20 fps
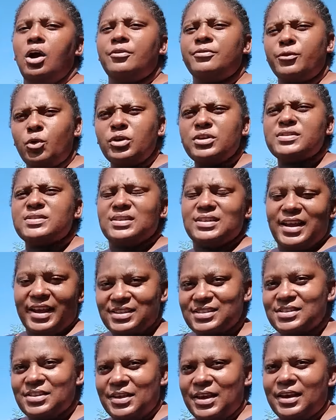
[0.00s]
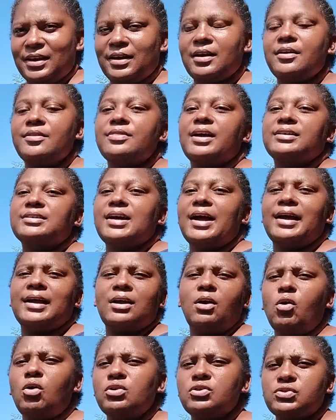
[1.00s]
Of course, the next thing that
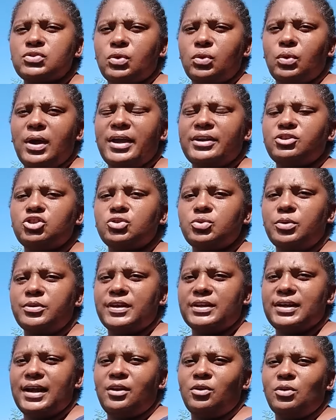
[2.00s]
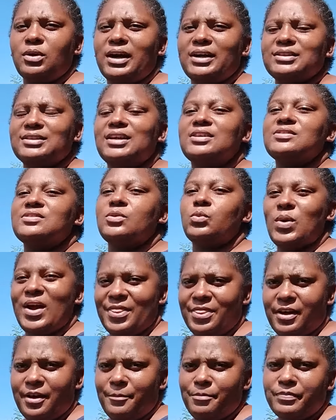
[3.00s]
I also ensure that I look at is the
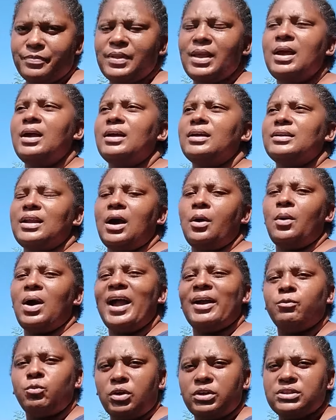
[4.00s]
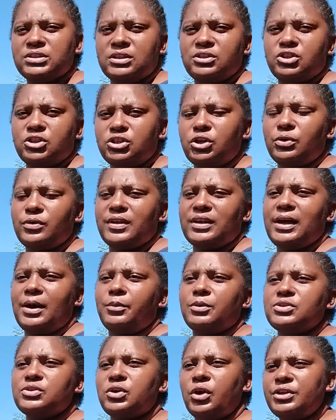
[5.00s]
weather. Now, I wanted to know that
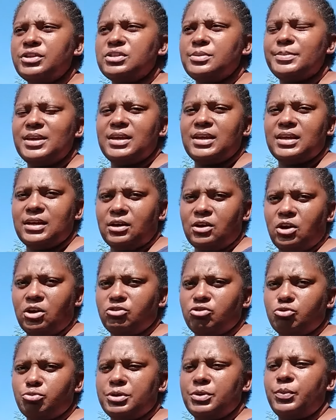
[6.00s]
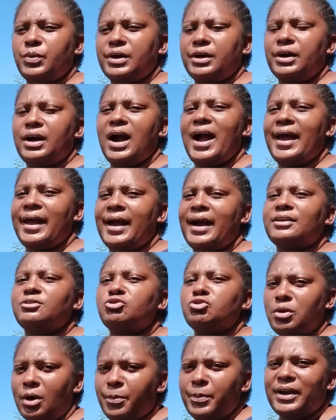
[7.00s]
I was going to be in a country where I
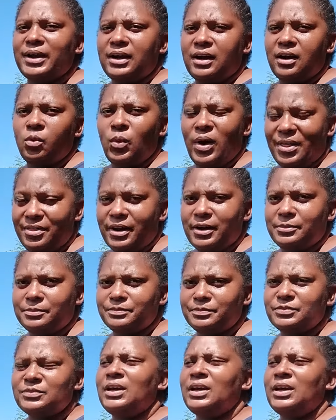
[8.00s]
had tropical weather.